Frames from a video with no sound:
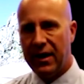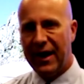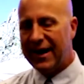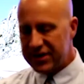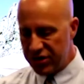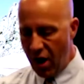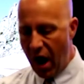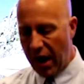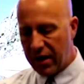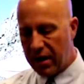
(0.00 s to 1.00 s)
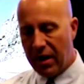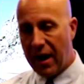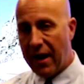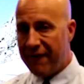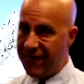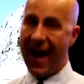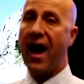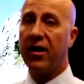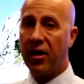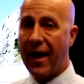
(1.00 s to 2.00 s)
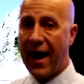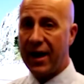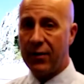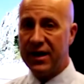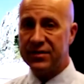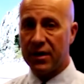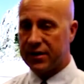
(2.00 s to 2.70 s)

is not a value-adding resource.